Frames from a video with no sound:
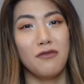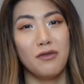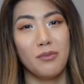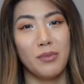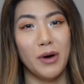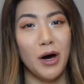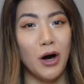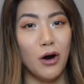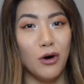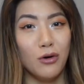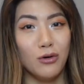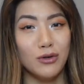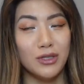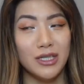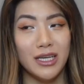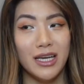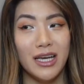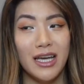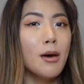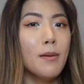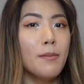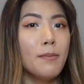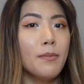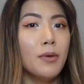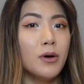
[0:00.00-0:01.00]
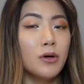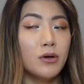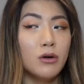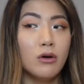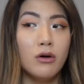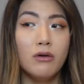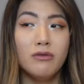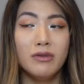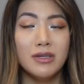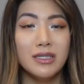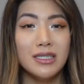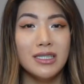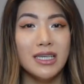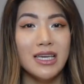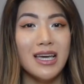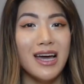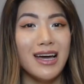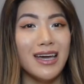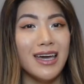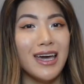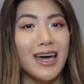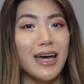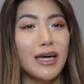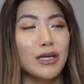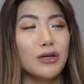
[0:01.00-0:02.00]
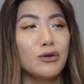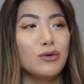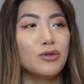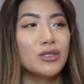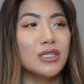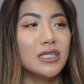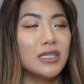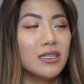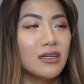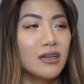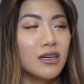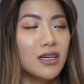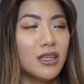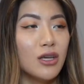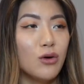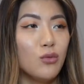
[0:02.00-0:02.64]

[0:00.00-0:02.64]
of the beholder. But obviously I cannot deny